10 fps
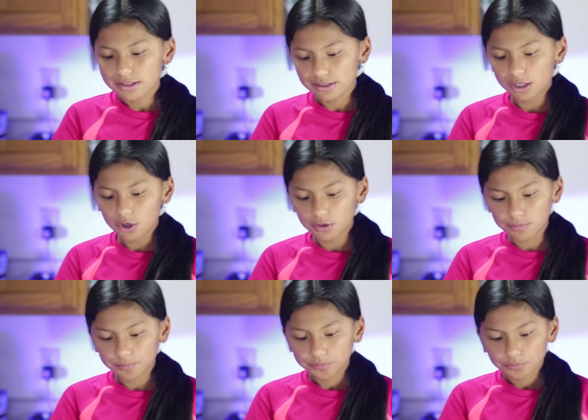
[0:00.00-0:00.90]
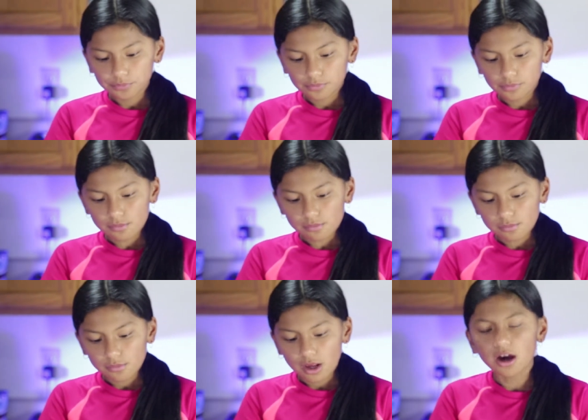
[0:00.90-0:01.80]
So,
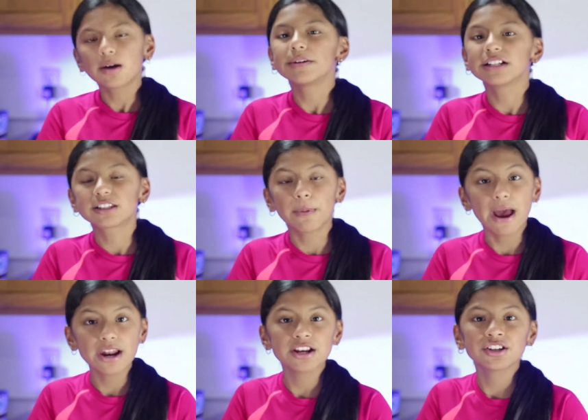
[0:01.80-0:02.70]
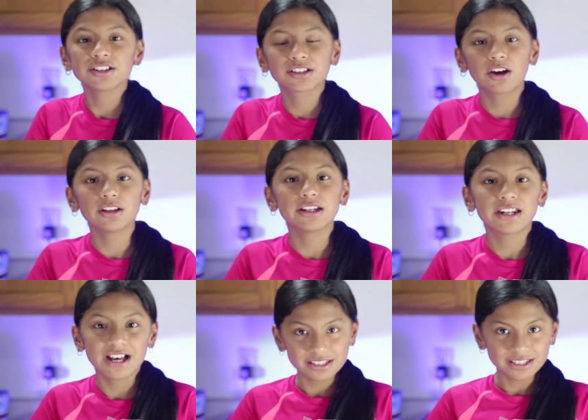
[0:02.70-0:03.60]
uh, in Spanish, it's called
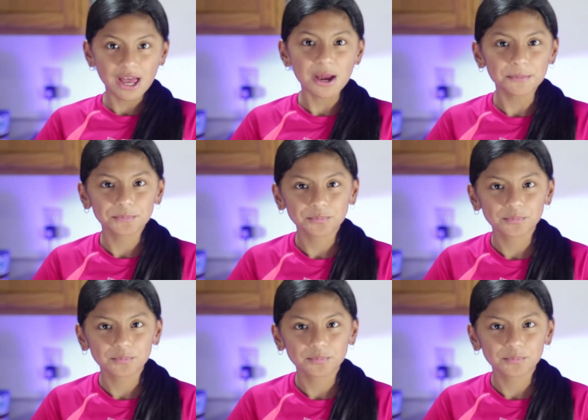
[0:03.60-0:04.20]
linaza.